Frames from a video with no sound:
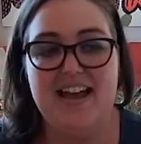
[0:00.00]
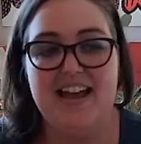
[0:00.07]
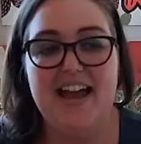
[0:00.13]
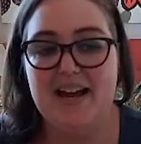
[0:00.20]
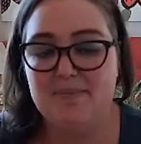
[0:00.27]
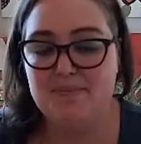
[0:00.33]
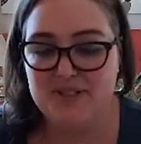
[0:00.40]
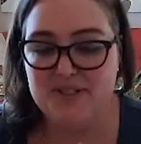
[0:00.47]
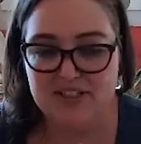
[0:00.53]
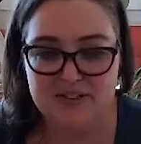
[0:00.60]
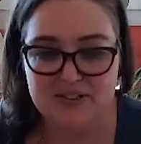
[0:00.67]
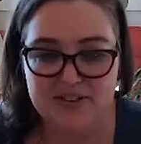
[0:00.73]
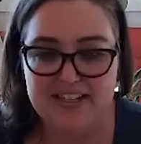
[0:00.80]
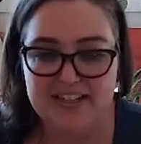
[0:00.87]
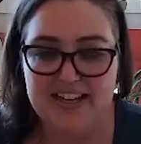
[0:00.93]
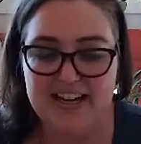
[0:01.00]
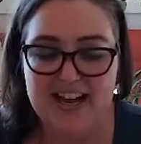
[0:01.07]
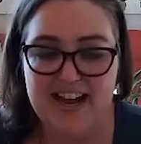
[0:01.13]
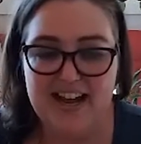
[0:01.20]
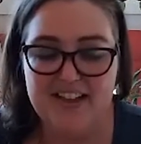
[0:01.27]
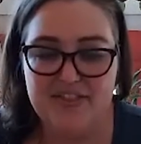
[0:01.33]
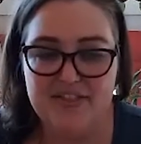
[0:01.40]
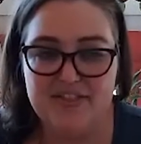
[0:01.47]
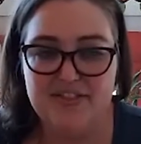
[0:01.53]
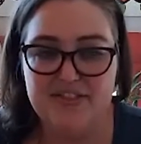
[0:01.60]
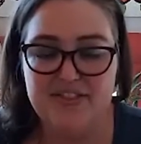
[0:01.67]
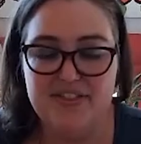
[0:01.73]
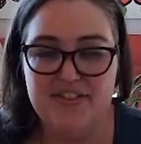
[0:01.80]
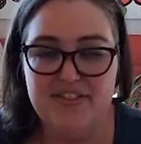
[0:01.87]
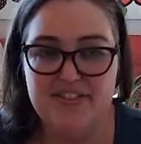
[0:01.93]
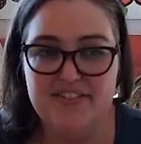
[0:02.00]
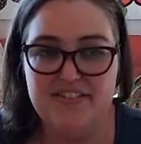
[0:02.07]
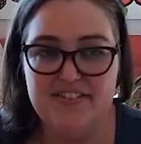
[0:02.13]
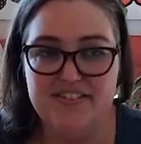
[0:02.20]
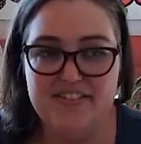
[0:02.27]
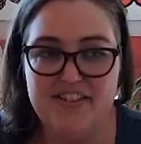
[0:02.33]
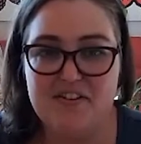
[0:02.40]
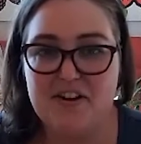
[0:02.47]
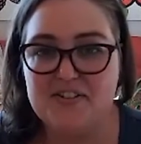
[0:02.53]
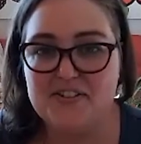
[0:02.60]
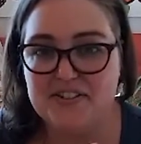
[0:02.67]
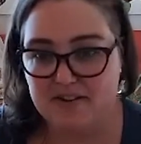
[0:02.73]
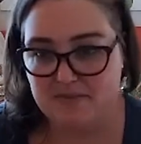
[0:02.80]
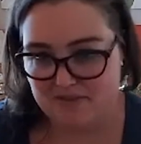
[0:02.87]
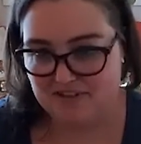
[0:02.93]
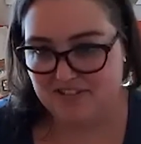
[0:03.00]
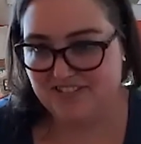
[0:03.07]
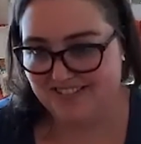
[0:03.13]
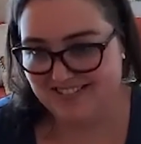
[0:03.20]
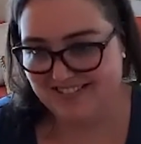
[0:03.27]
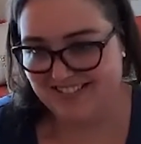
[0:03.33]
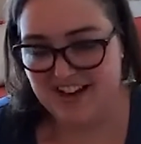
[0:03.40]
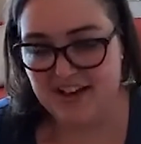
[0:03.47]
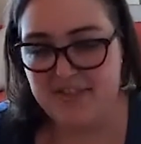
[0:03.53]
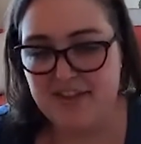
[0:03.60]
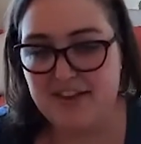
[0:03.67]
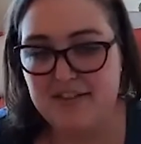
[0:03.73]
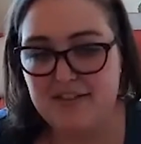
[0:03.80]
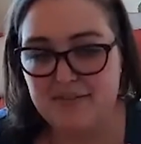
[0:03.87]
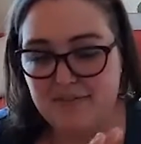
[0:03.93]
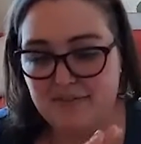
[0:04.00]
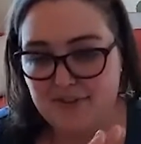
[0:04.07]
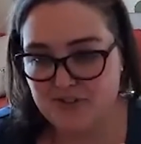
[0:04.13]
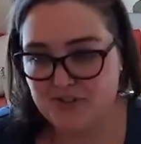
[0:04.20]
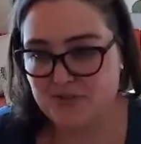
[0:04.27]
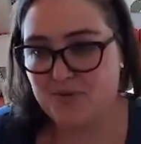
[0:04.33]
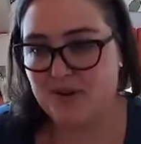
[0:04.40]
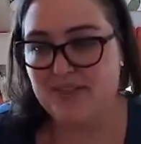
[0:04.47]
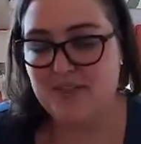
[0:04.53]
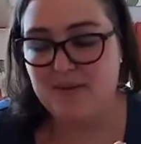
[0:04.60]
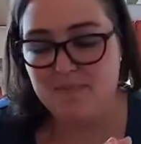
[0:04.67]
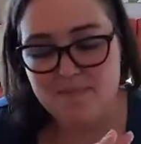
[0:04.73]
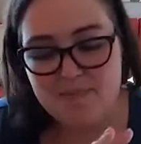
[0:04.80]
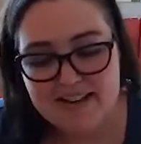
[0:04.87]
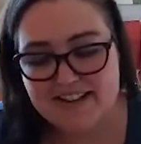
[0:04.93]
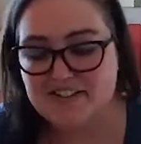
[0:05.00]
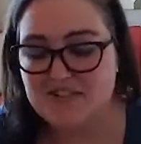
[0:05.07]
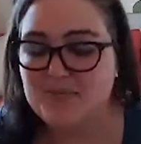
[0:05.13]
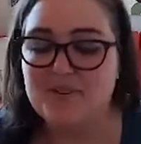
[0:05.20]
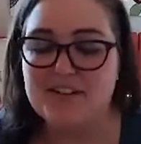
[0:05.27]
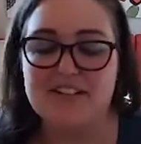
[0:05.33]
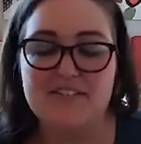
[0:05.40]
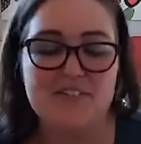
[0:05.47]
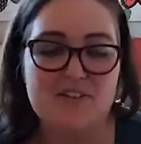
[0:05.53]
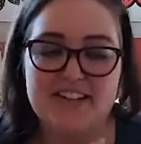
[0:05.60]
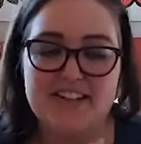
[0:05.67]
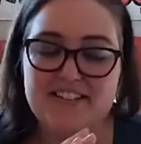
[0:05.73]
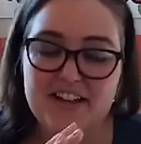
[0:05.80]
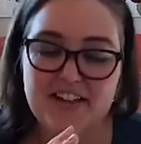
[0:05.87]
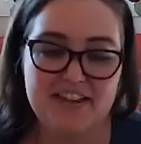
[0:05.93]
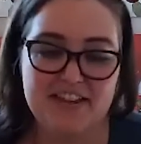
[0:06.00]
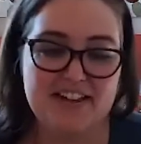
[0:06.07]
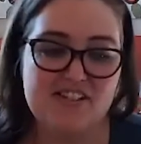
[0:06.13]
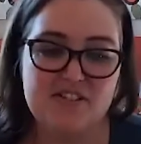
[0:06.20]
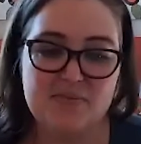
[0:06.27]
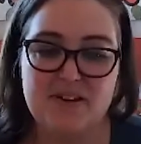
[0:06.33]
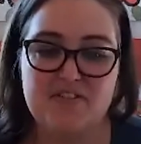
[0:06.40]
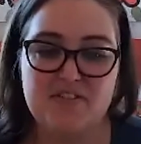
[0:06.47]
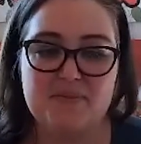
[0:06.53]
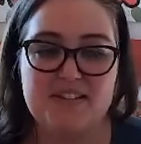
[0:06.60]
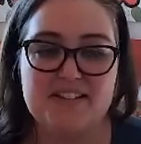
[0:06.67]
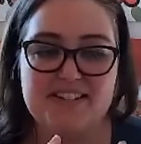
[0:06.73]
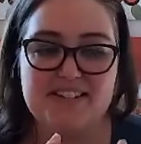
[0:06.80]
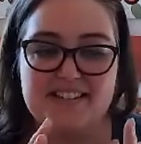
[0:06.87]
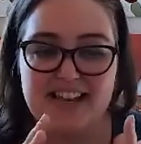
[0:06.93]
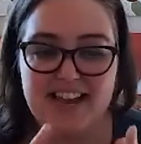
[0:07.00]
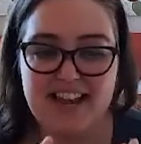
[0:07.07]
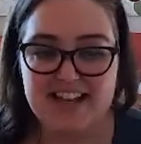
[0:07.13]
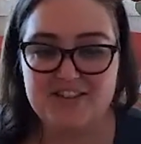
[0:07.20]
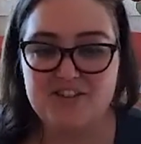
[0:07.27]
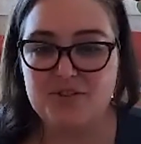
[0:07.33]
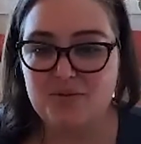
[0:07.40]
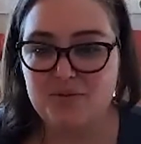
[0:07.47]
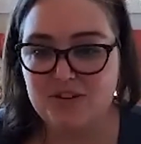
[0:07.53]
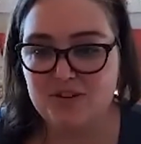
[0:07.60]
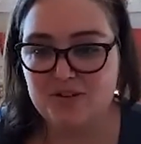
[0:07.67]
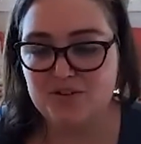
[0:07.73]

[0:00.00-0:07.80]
Absolutely. There are several. I think the first one, the biggest one, if you take nothing else away from this, is answer the